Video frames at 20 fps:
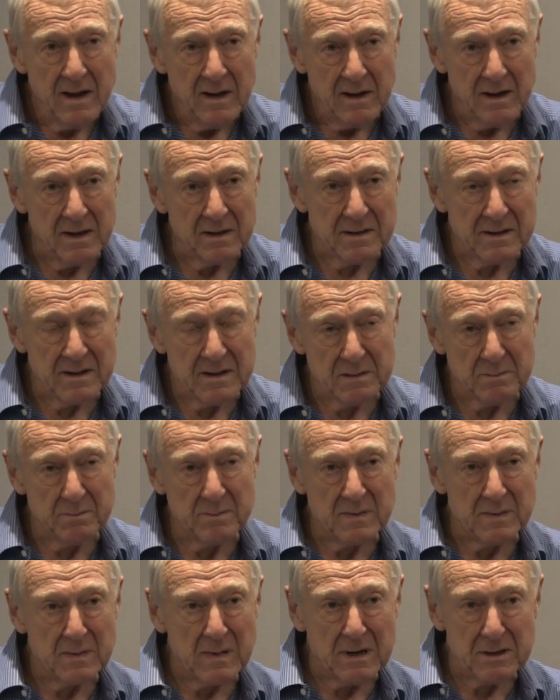it is
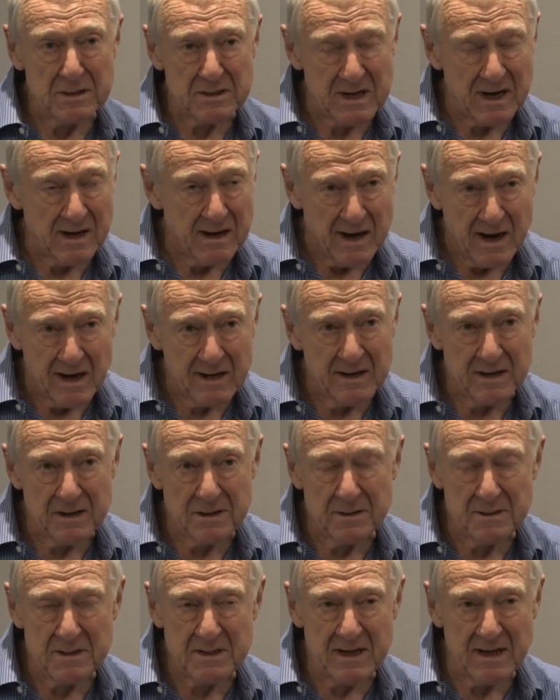most unlikely
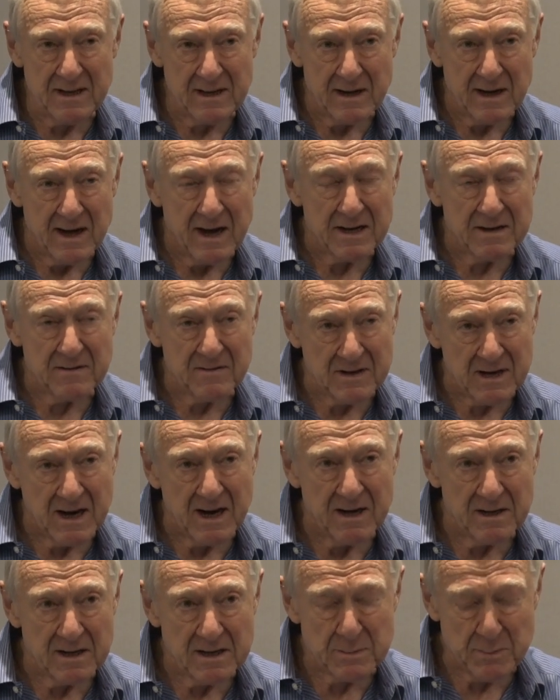to see the light of
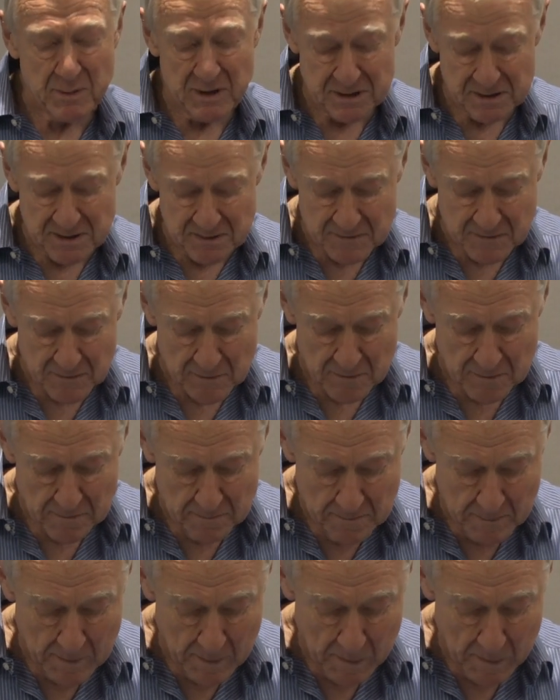day in its present form.